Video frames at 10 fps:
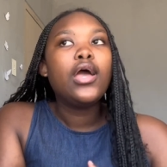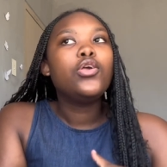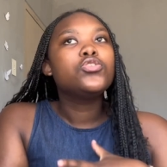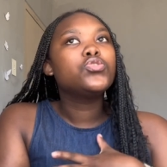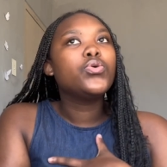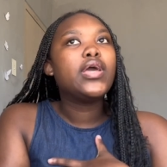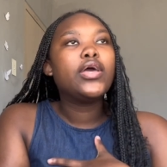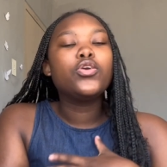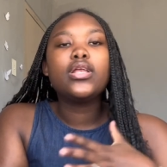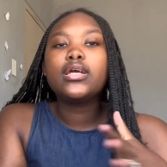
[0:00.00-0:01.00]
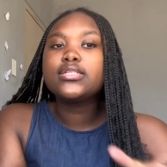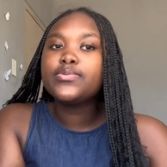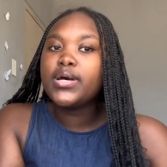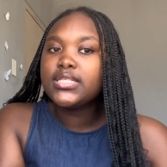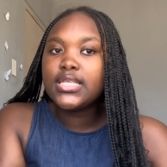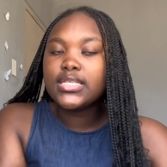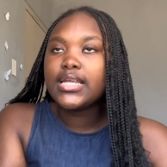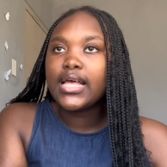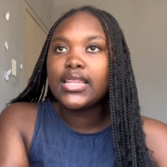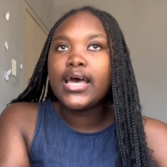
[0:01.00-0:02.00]
so yeah you can customize things
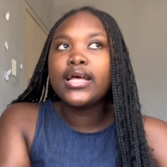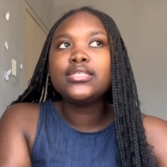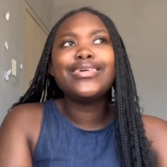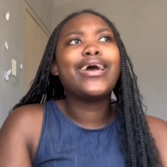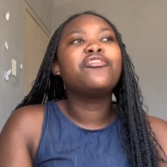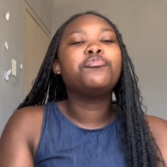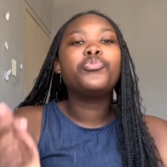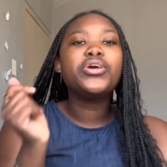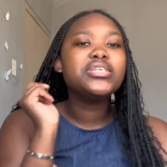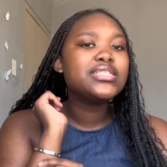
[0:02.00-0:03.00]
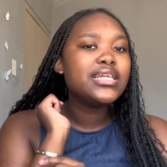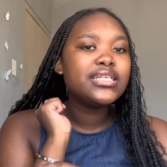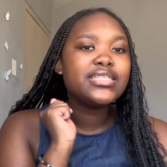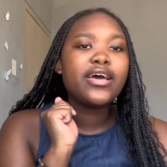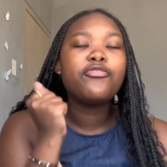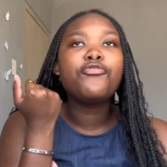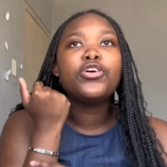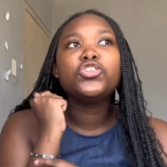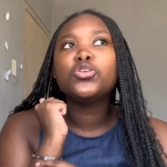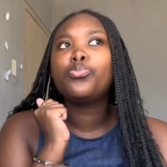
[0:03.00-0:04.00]
like that they have bracelets they have
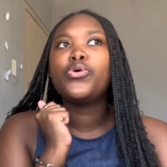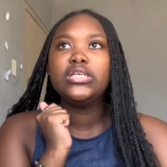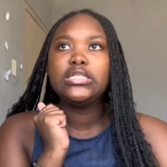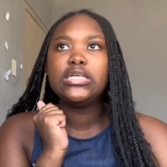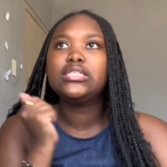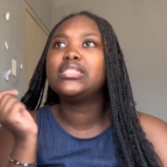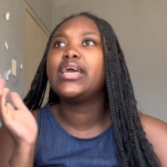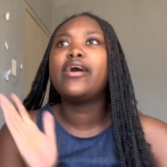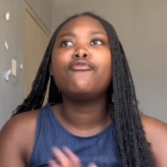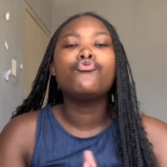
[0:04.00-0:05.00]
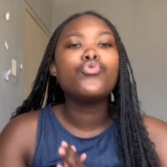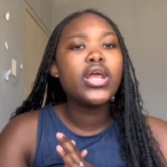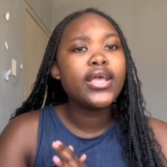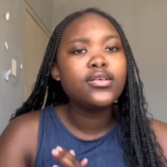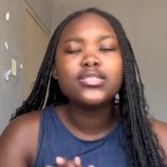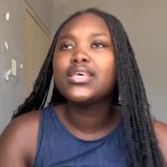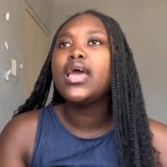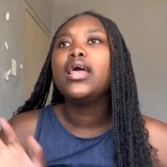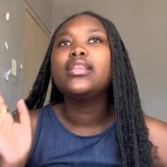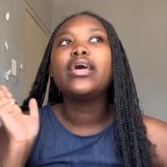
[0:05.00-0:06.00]
friendship bracelets they have rings
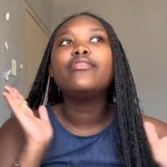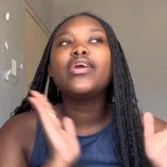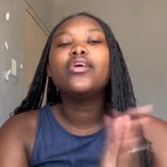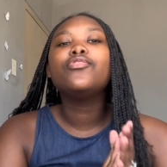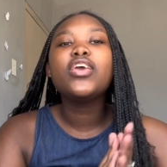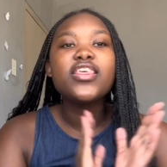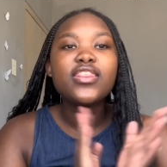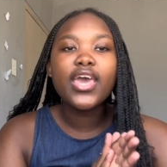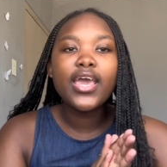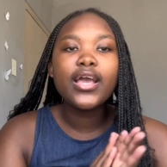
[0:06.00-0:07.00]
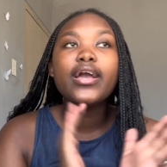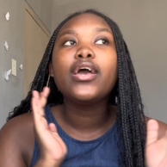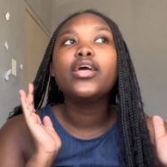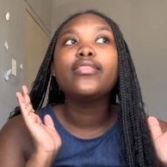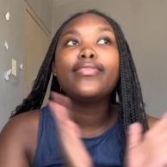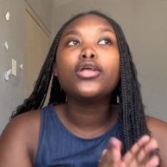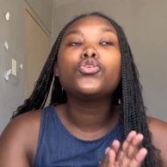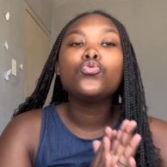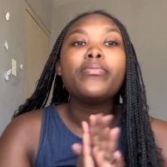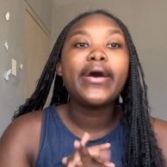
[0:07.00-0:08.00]
they have everything that you
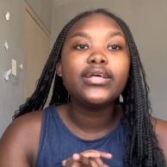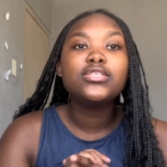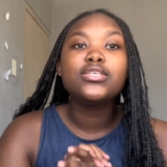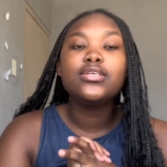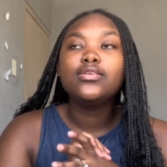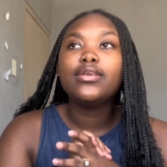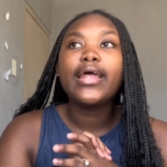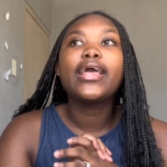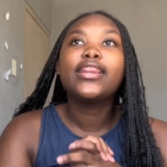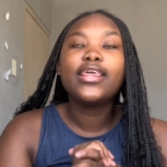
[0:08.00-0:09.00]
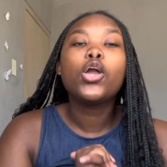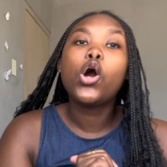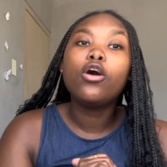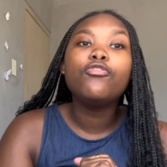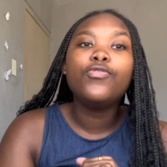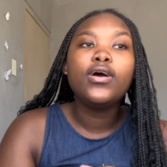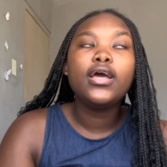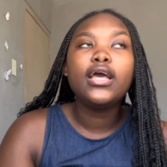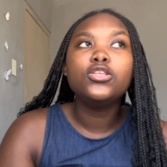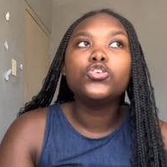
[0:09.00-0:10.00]
might like think of
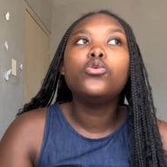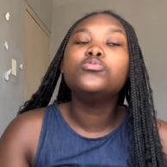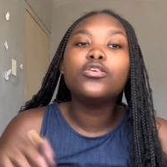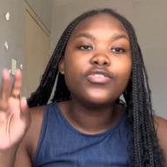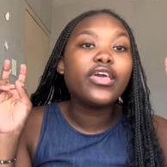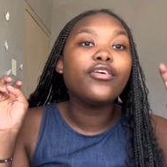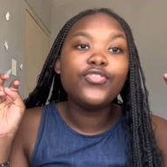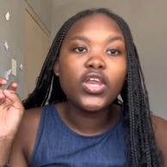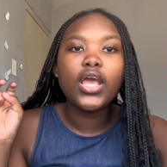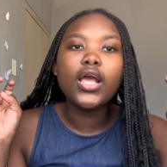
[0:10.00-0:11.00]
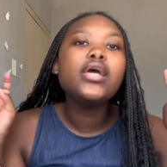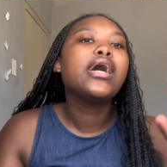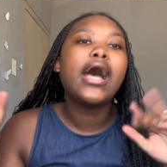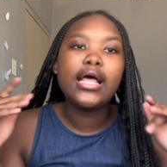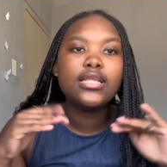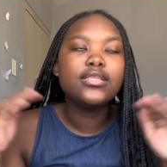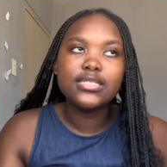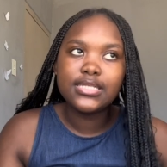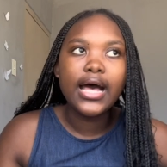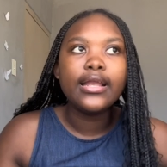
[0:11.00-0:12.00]
in terms of gifting under the
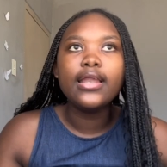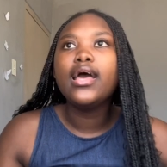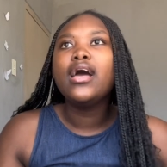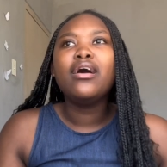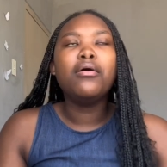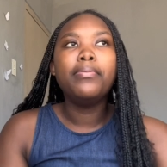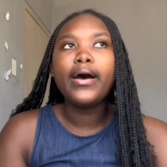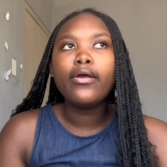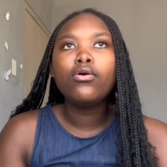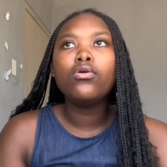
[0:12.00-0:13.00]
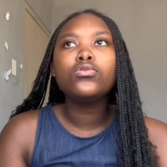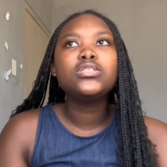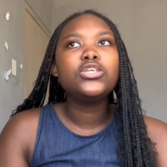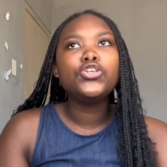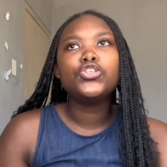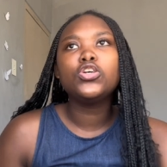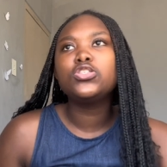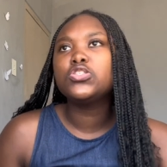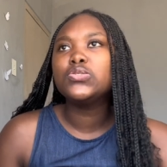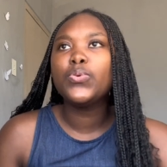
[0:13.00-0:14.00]
sun apparel t-shirts
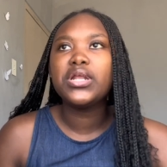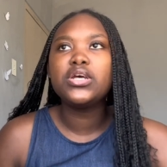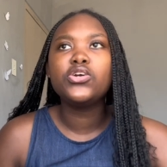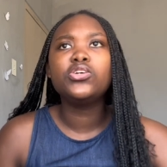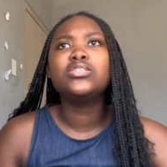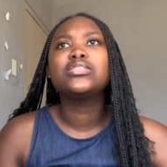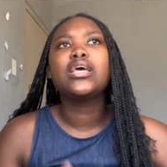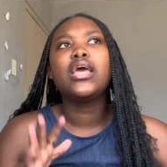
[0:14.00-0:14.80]
sweaters